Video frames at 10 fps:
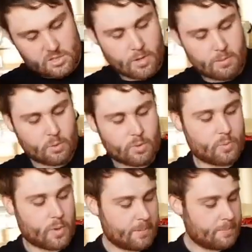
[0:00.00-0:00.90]
It's probably
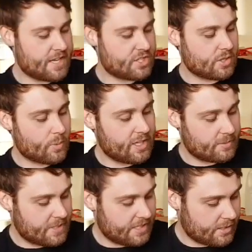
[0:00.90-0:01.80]
worthwhile mentioning while
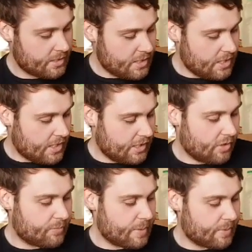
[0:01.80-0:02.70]
I'm here, a lot
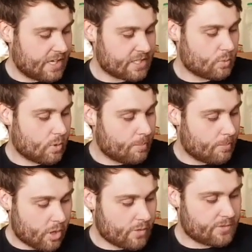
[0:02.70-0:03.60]
of people ask what
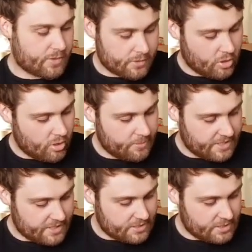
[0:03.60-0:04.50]
morph their common
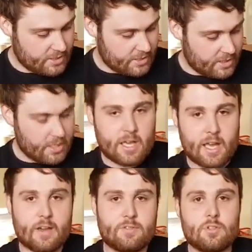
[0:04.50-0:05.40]
is.
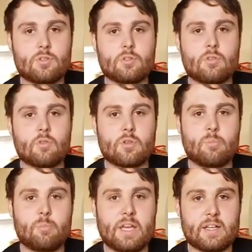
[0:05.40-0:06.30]
If you don't know the
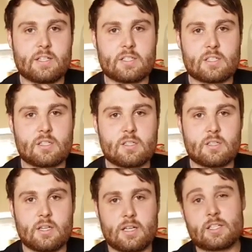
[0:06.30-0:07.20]
parents,
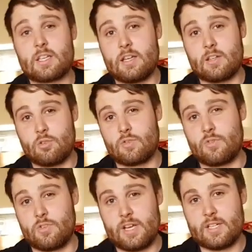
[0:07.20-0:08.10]
and this kind of goes for
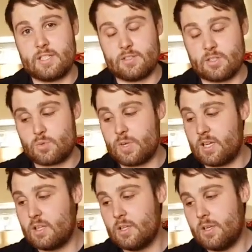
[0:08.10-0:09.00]
red tails as
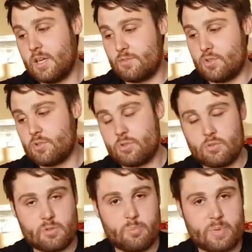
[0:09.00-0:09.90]
well, if you don't
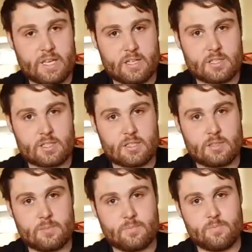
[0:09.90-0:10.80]
know the parents,
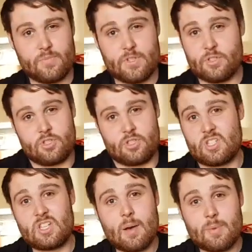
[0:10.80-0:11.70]
you're just
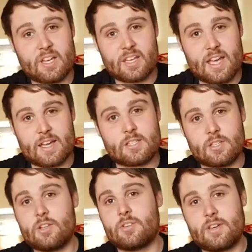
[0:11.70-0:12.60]
stabbing a guess
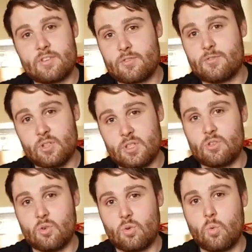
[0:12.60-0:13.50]
and you'll never fully
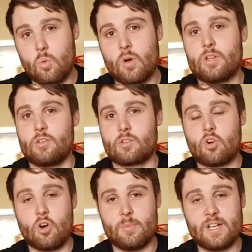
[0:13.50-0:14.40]
know what your
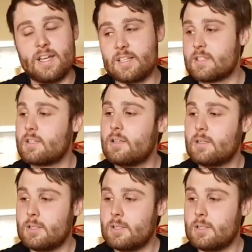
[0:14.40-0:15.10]
common is.